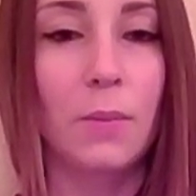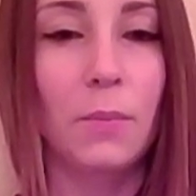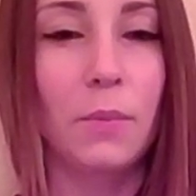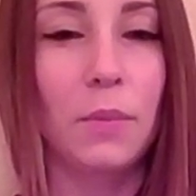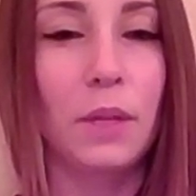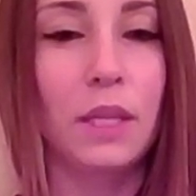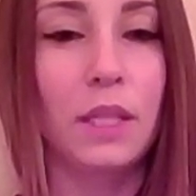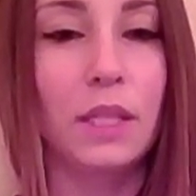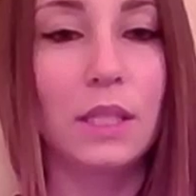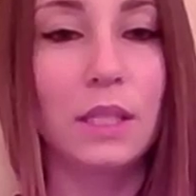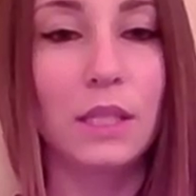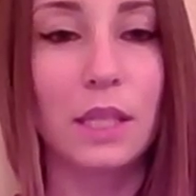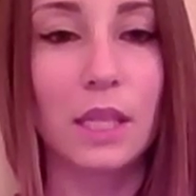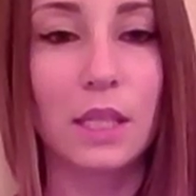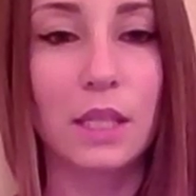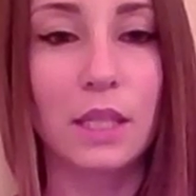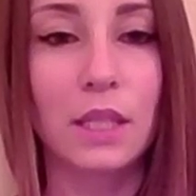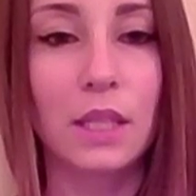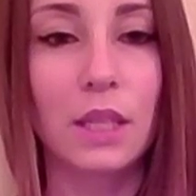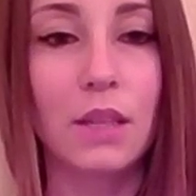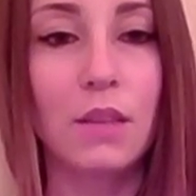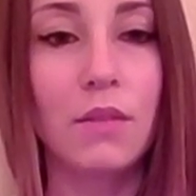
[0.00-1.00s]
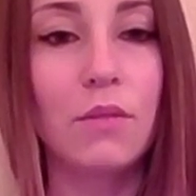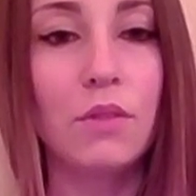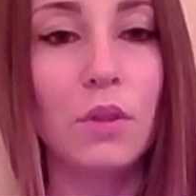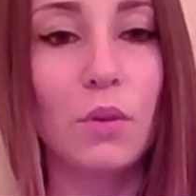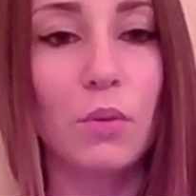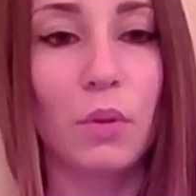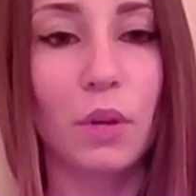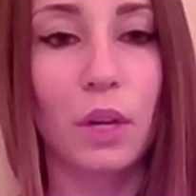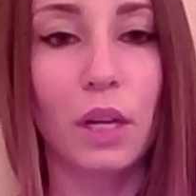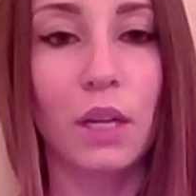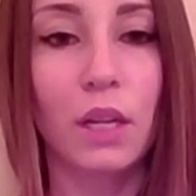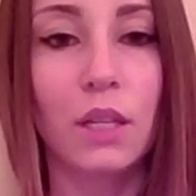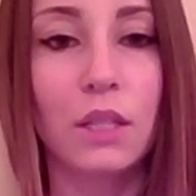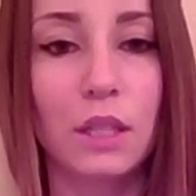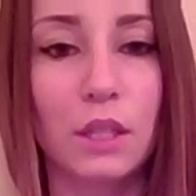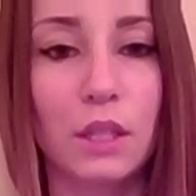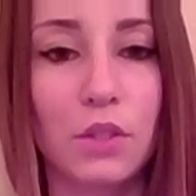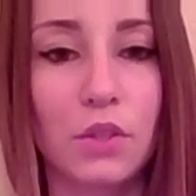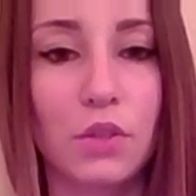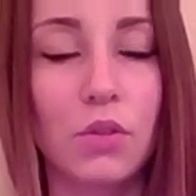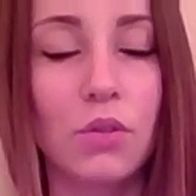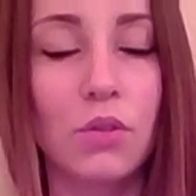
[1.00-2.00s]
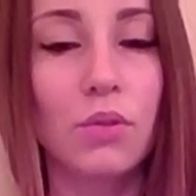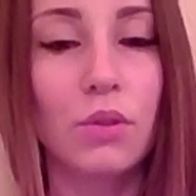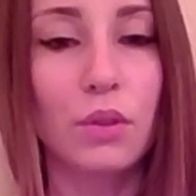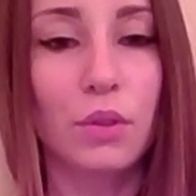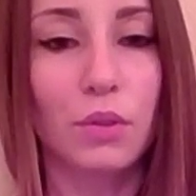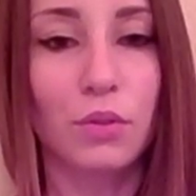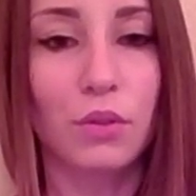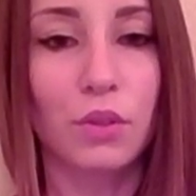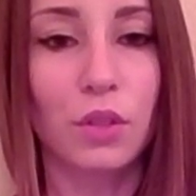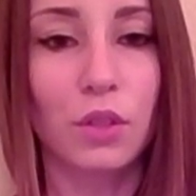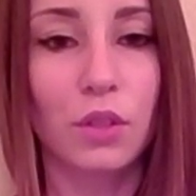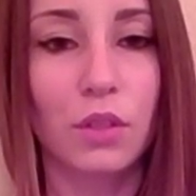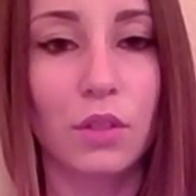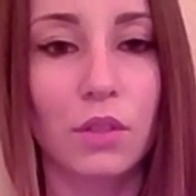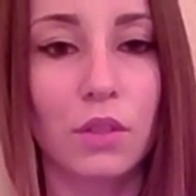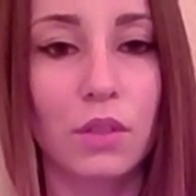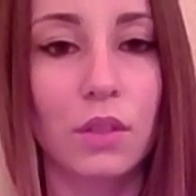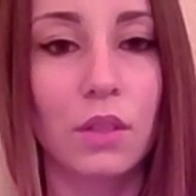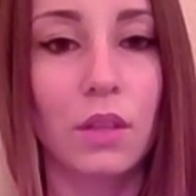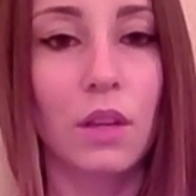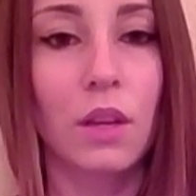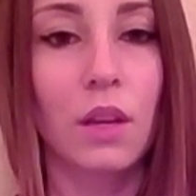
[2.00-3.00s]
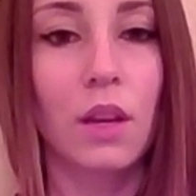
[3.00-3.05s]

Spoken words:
being sensitive to organizational cultures,